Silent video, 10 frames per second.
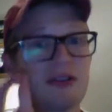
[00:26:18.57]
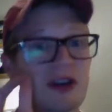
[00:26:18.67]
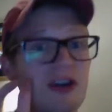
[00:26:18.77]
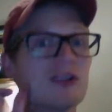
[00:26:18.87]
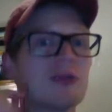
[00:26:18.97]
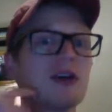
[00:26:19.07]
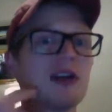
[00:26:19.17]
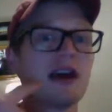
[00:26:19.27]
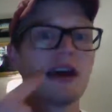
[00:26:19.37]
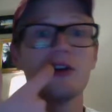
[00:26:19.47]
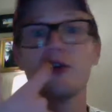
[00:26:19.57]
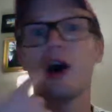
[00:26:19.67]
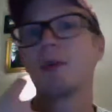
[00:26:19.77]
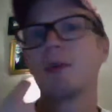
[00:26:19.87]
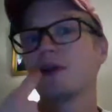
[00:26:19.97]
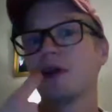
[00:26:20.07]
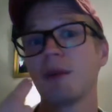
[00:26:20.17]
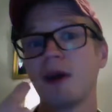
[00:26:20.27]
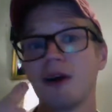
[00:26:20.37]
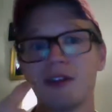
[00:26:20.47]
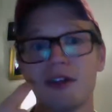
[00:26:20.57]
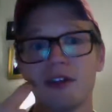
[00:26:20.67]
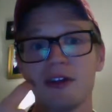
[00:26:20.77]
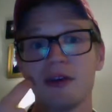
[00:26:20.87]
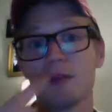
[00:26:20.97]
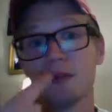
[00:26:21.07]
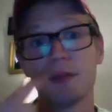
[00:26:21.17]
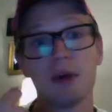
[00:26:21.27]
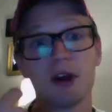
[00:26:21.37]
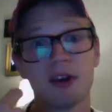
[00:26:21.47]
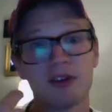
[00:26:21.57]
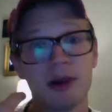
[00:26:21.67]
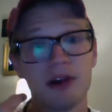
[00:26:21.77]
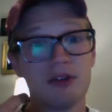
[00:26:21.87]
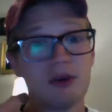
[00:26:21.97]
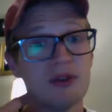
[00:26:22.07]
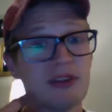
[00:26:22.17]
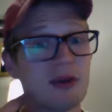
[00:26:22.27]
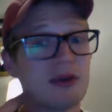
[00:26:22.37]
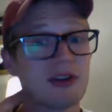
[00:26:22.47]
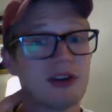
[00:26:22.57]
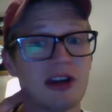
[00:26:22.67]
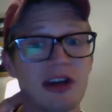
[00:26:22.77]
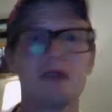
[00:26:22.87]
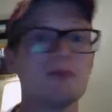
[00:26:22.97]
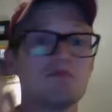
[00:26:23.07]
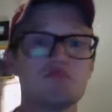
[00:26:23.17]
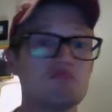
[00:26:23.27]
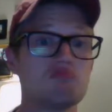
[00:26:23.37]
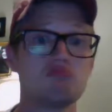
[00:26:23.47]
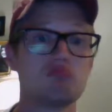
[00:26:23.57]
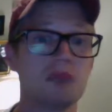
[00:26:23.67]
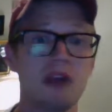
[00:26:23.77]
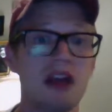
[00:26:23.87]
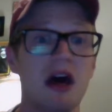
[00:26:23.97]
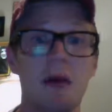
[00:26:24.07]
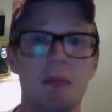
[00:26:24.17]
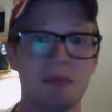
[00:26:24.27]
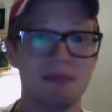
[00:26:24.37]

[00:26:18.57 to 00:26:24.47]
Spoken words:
So I just put like a drop in my mouth on the part of my tooth that was being numb.